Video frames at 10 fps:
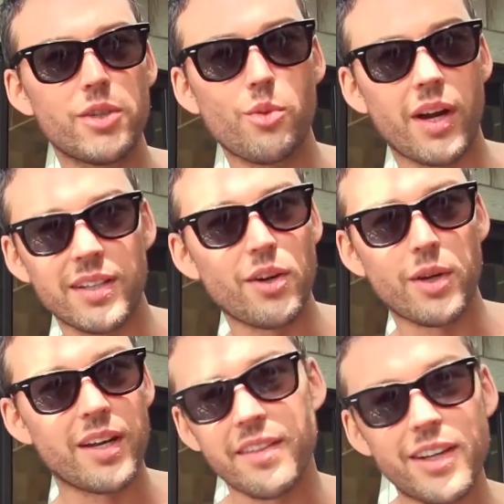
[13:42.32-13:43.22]
some. to what? Go
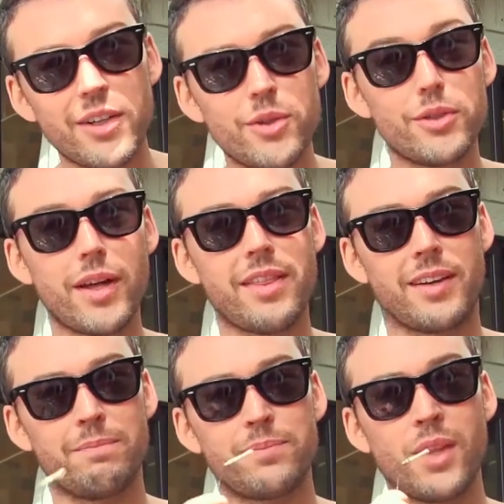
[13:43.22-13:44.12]
get in the canoe and do nothing.
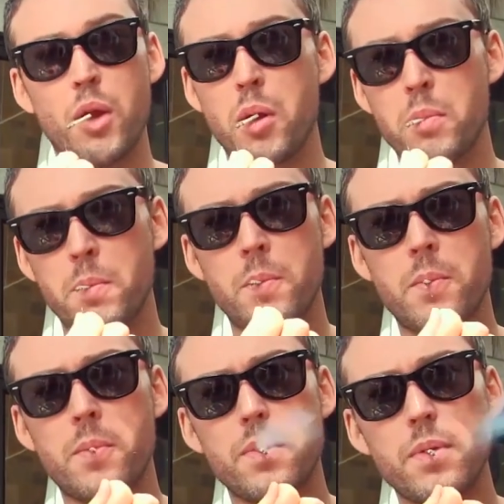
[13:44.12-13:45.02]
No, I
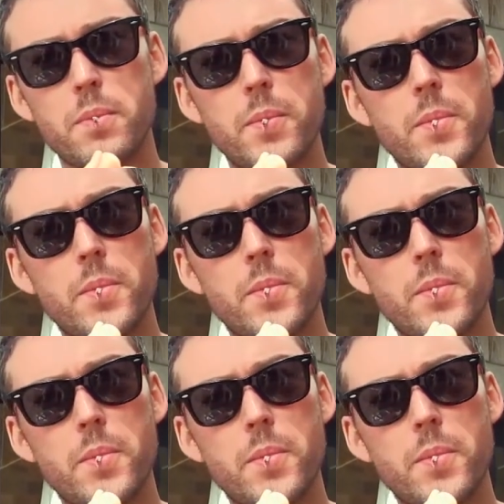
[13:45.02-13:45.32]
was just